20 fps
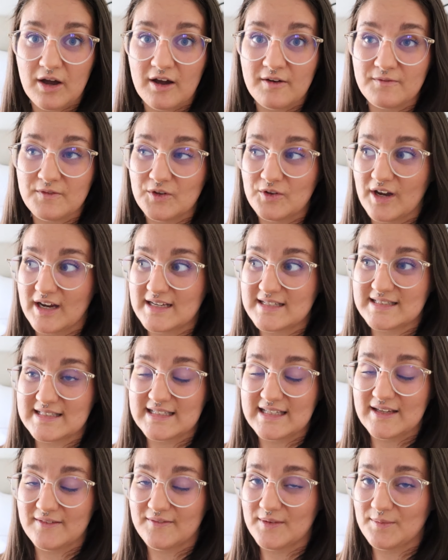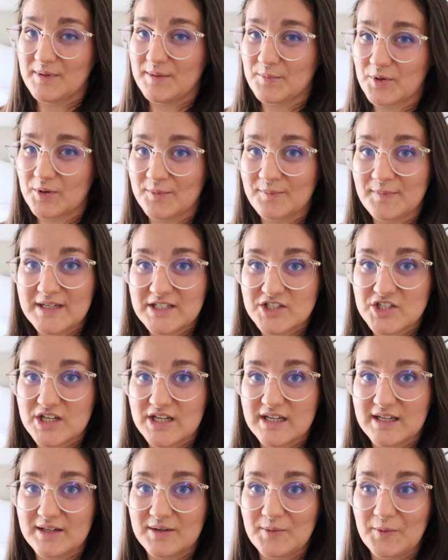of you guys giving me
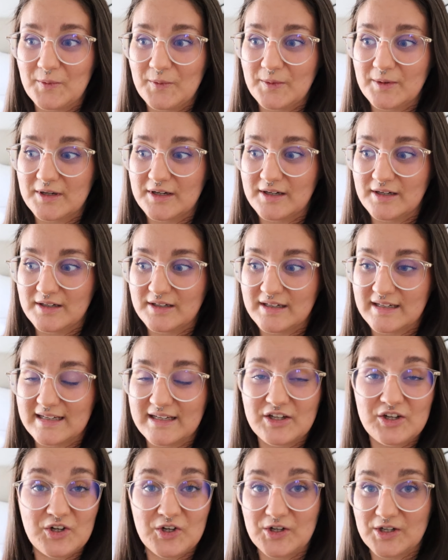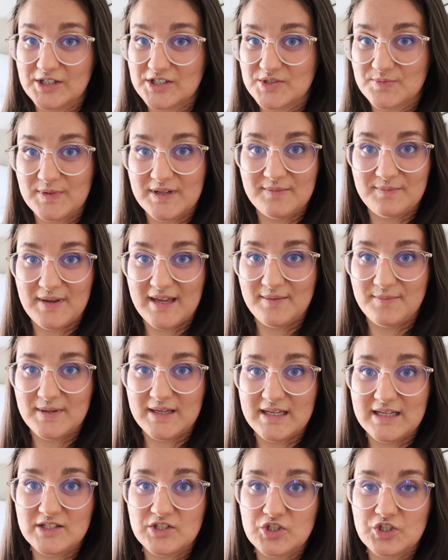permission or encouragement
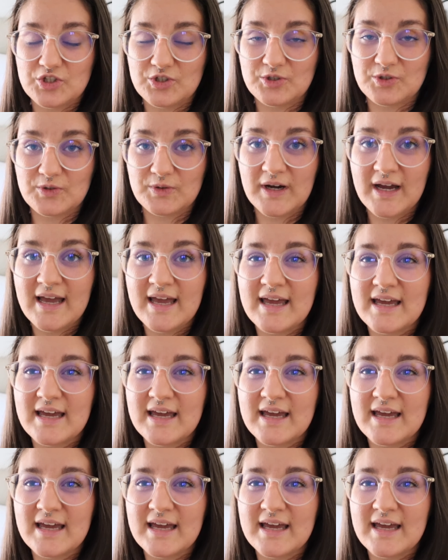maybe to